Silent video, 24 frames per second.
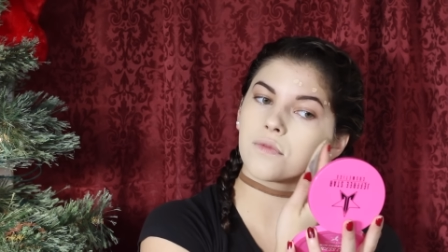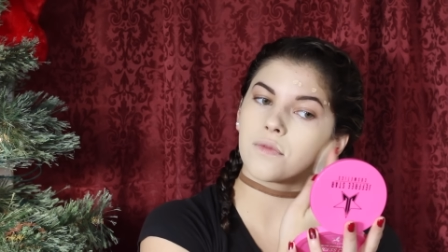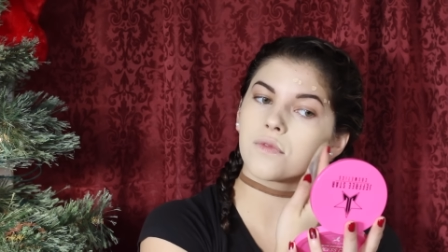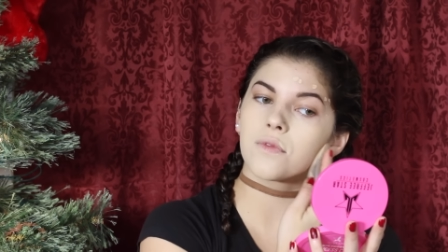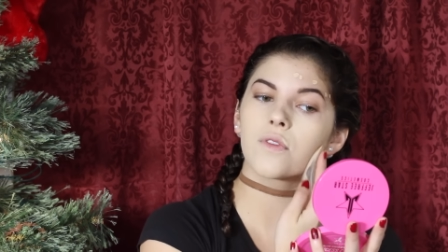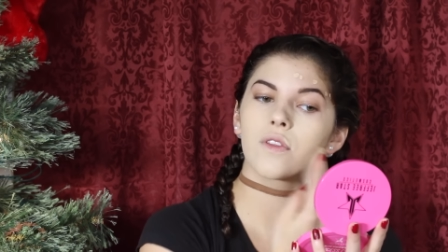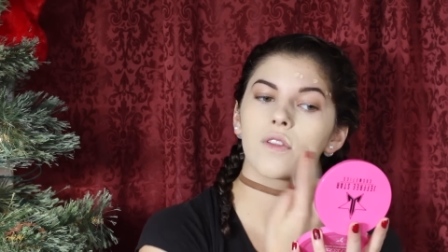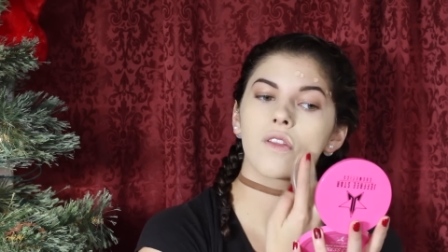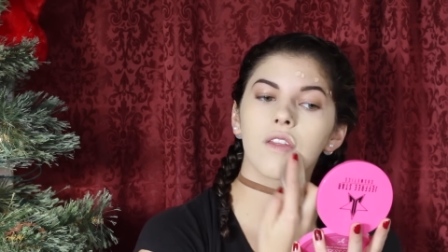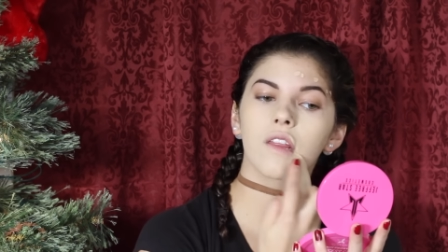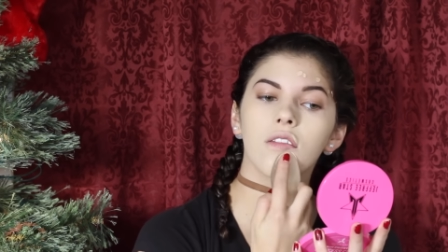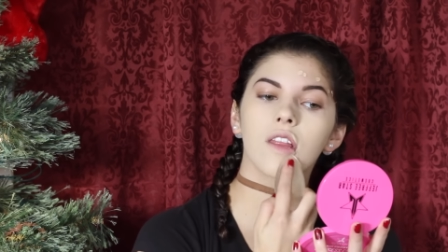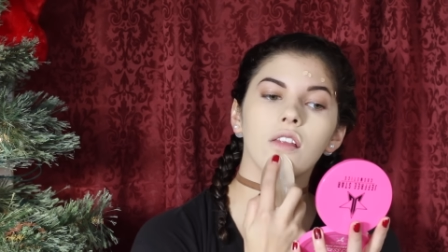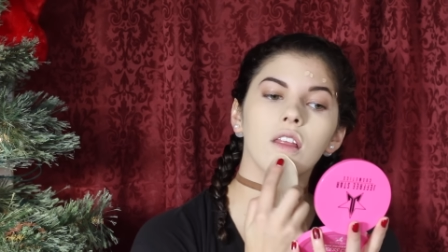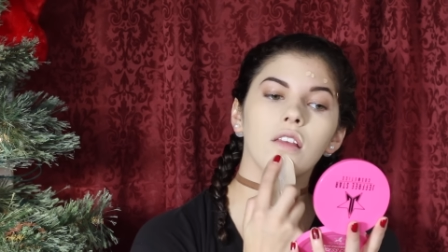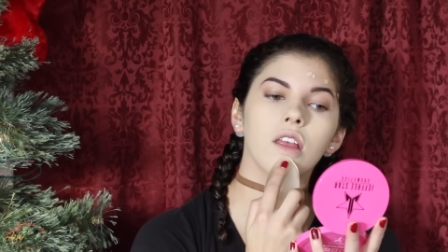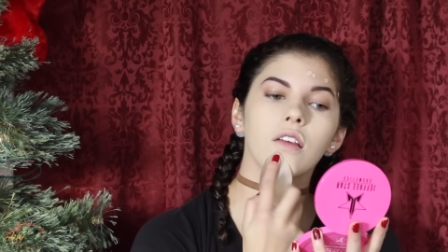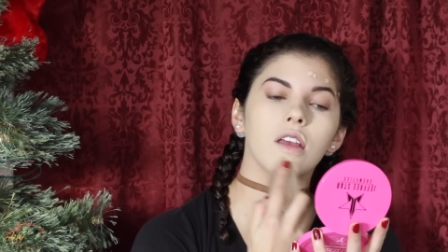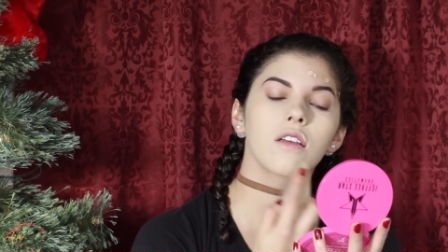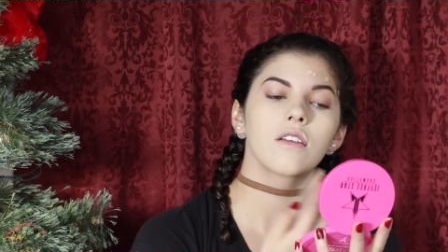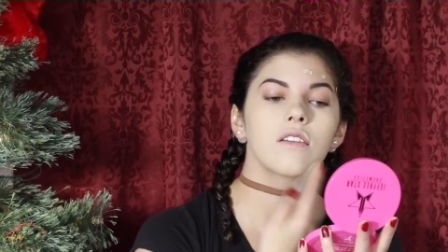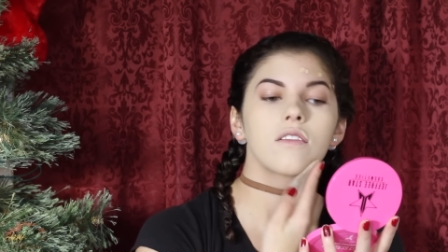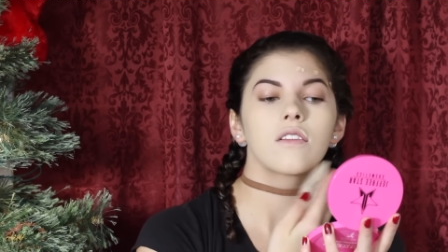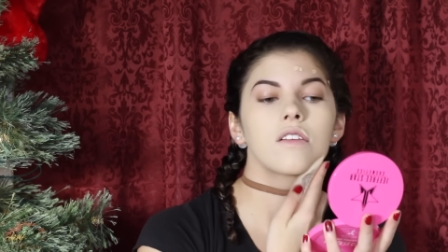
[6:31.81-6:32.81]
a difference with the
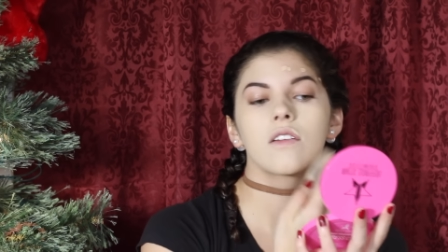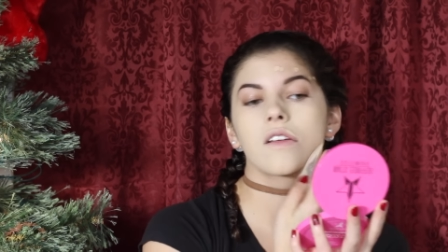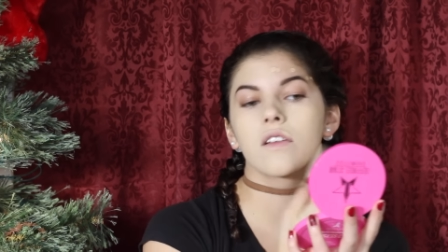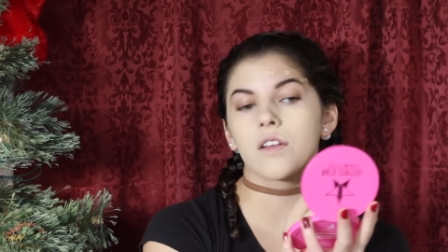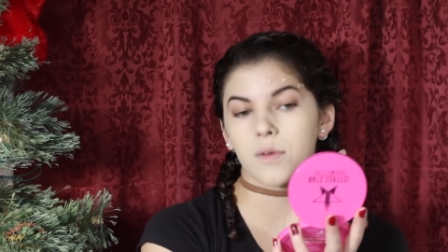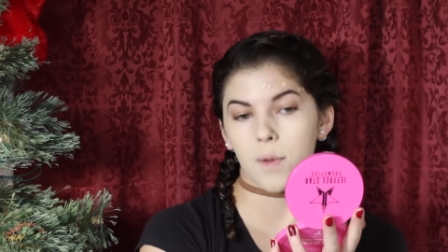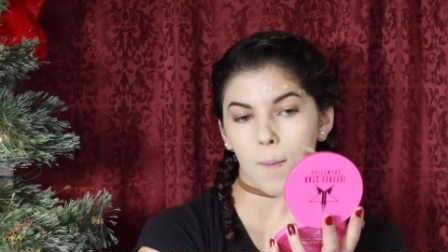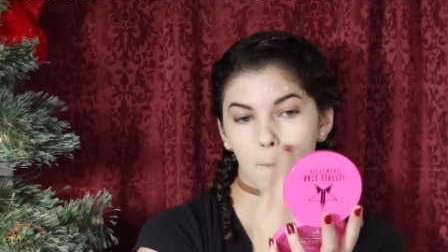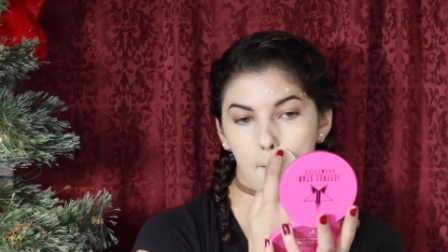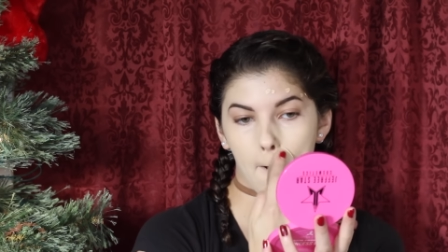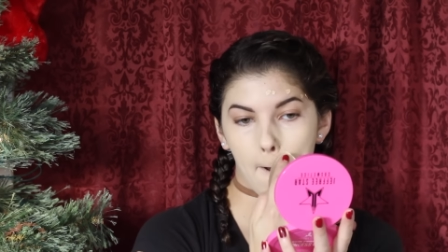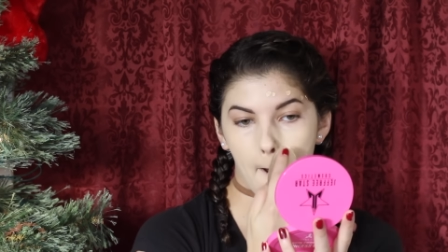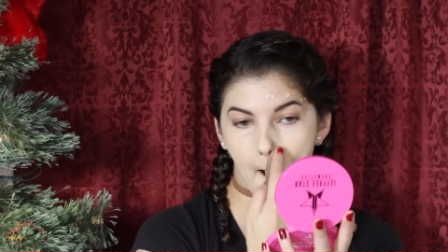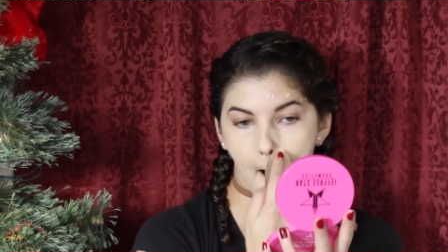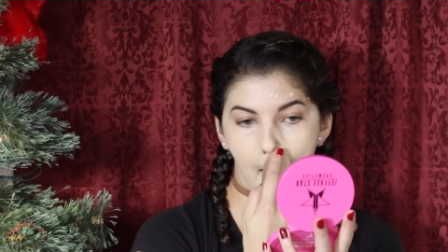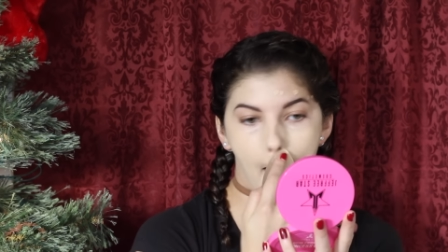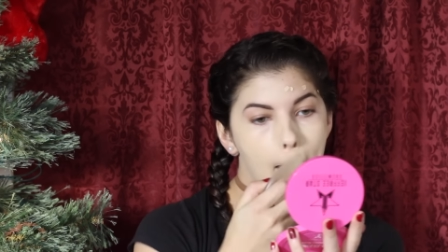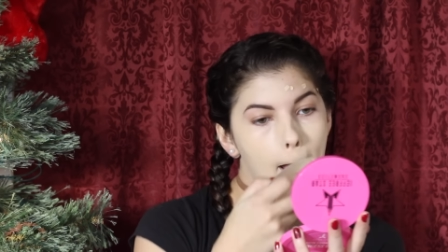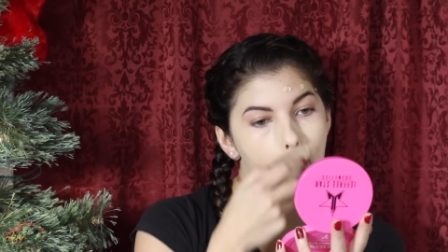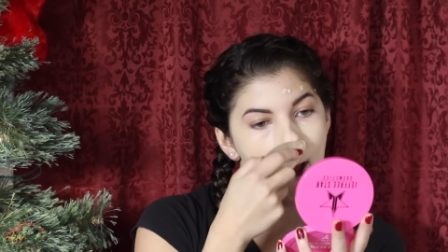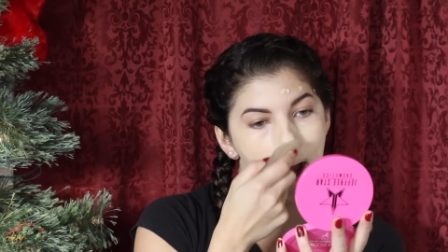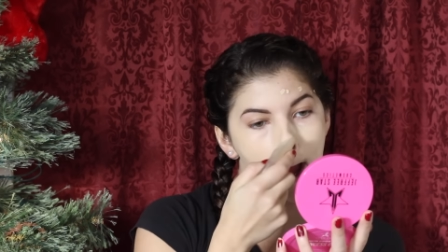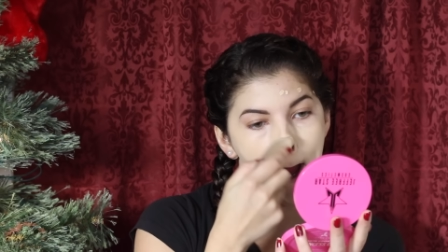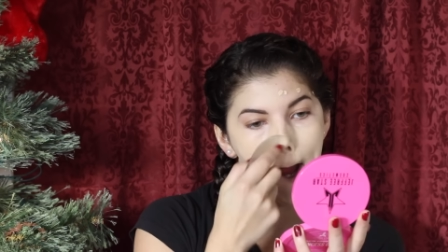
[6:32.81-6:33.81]
amount of product that you
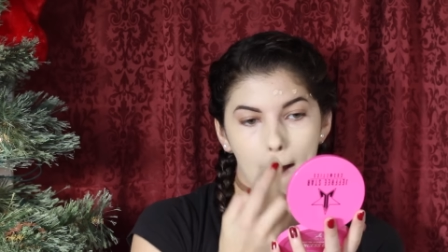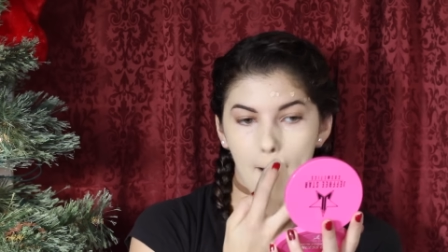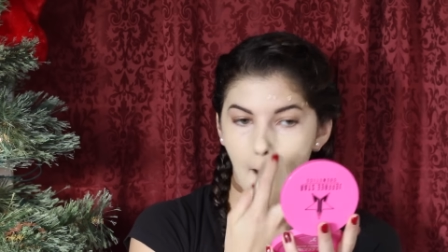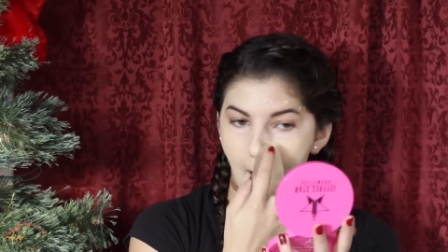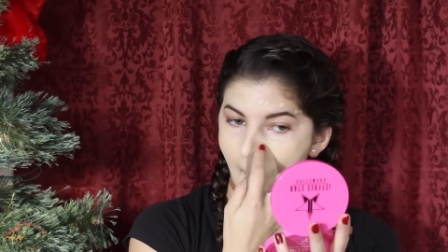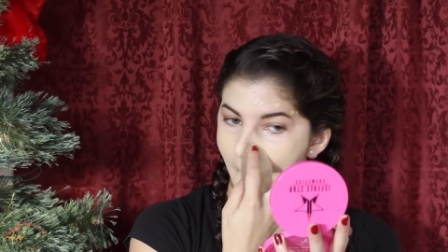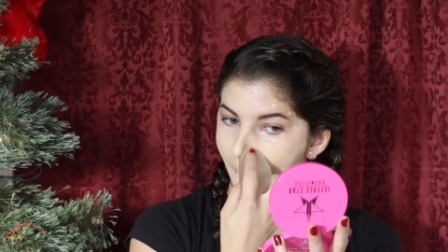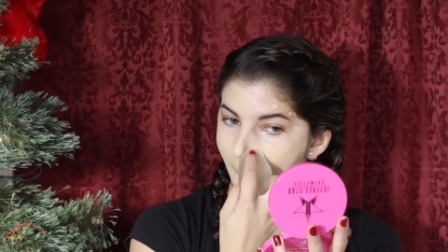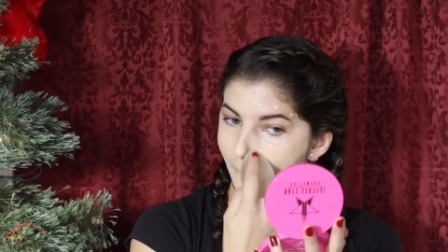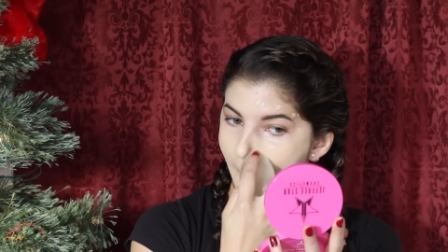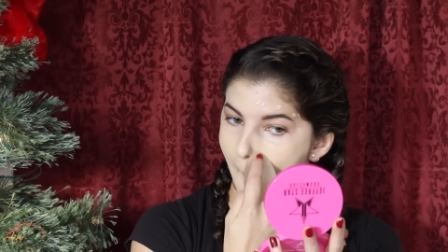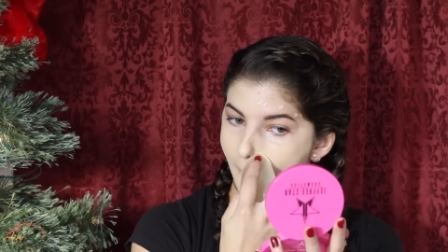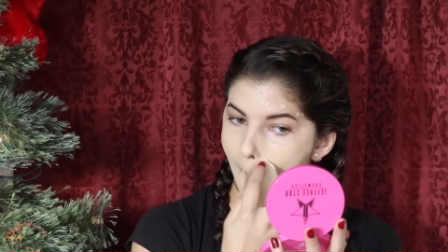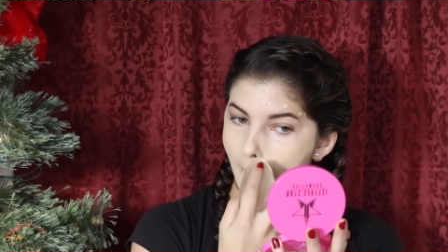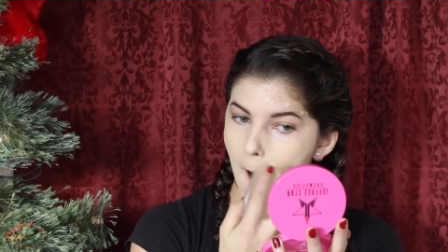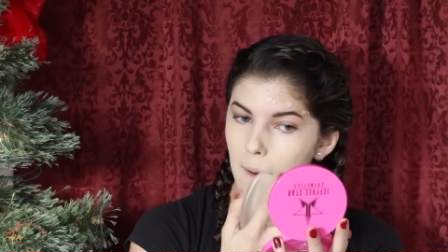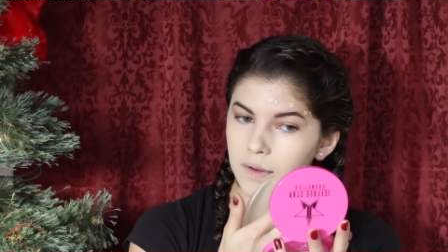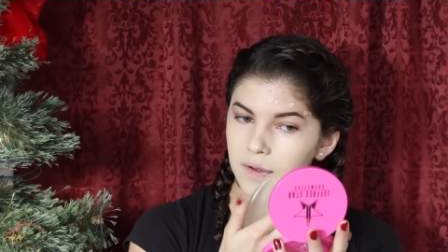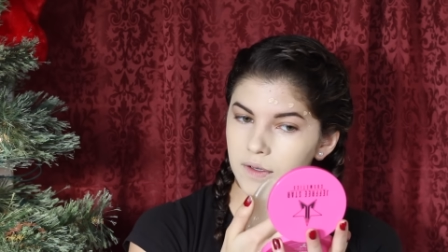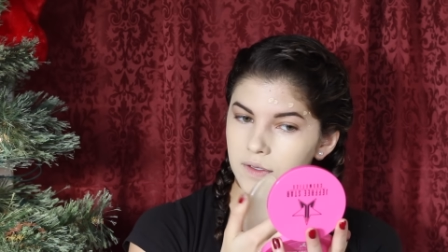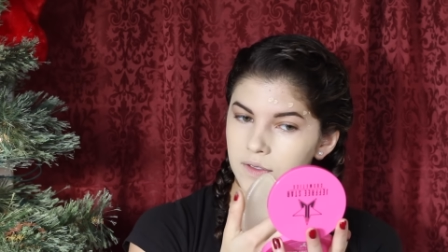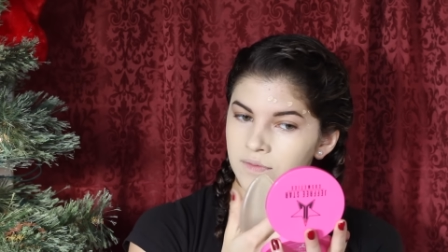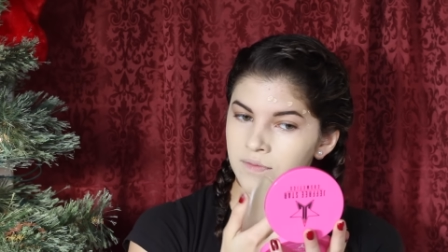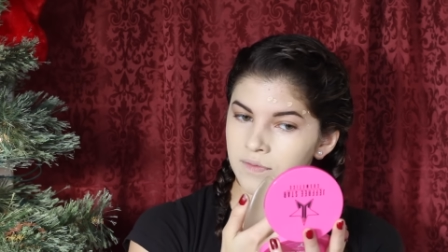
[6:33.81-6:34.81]
save,
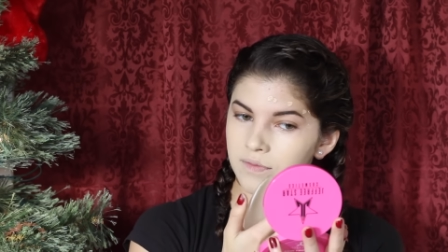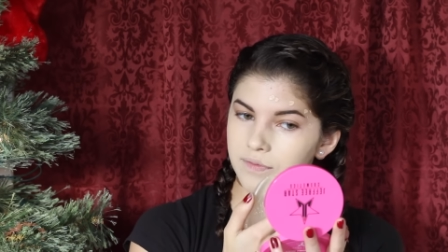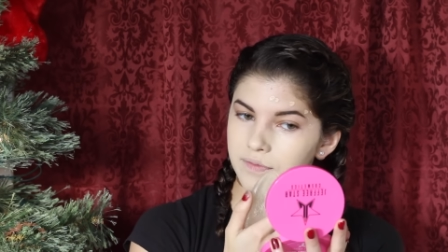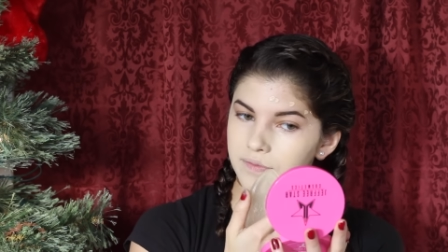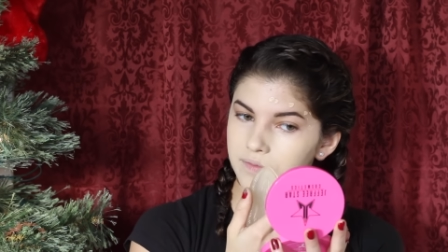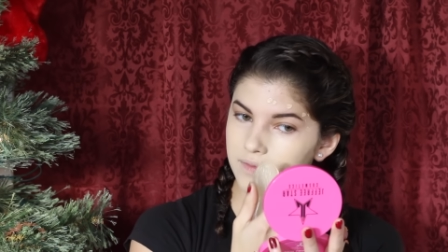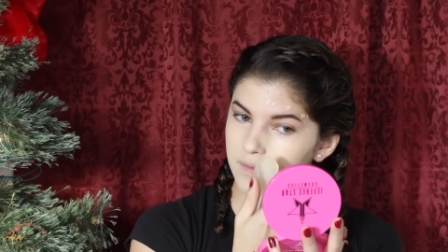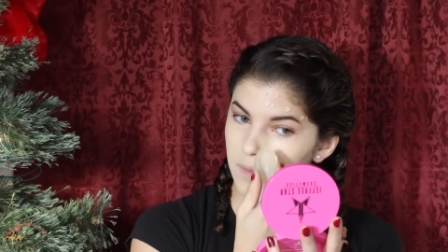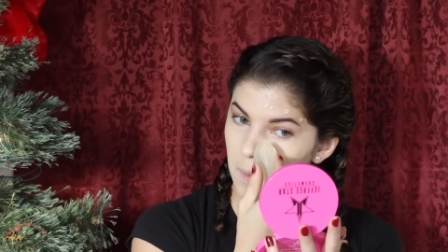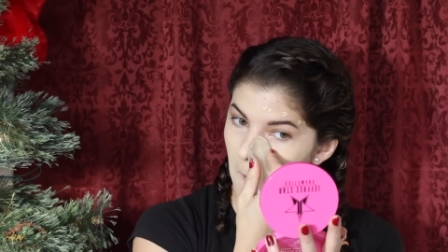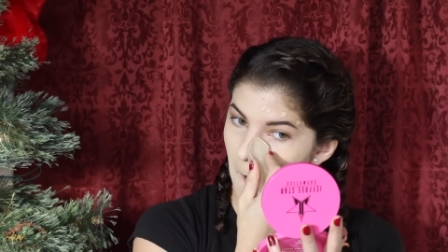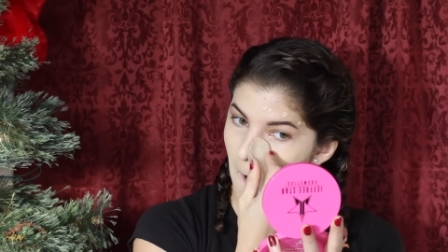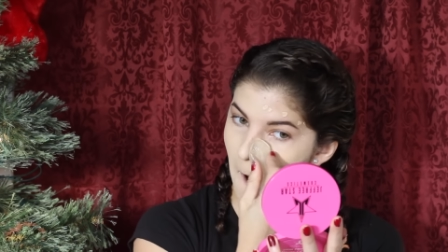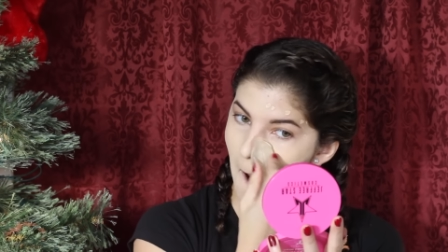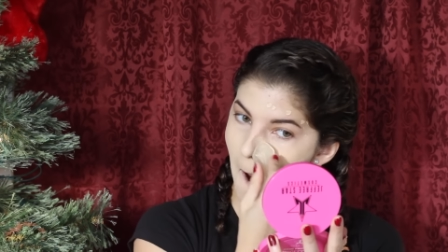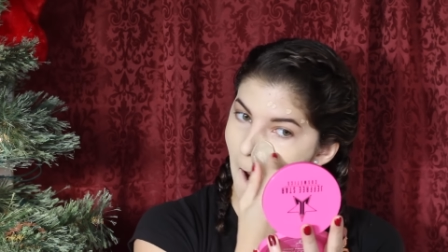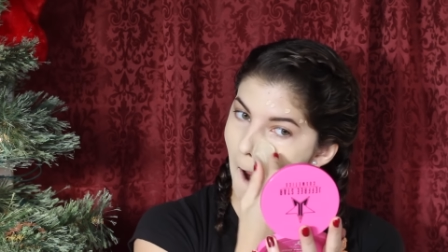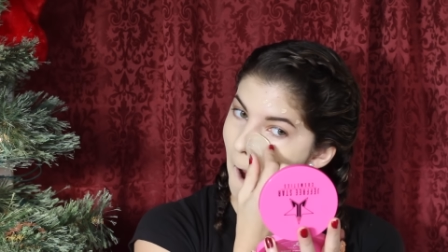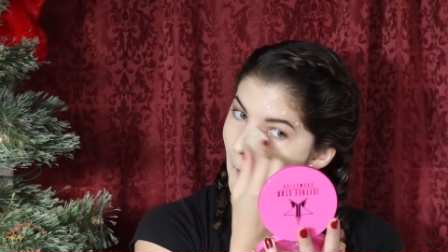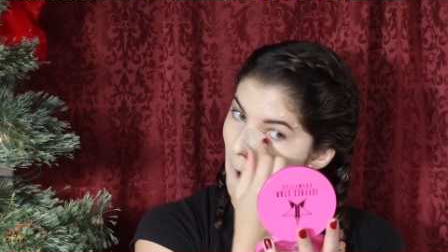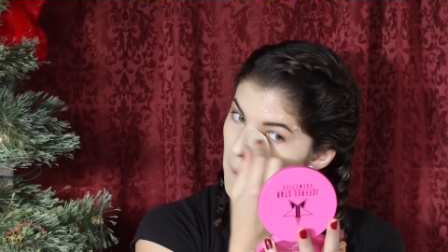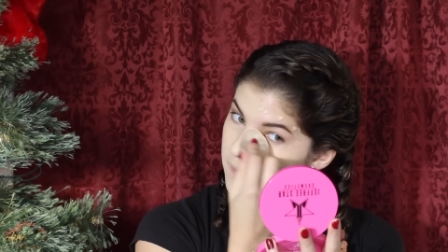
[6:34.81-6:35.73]
and you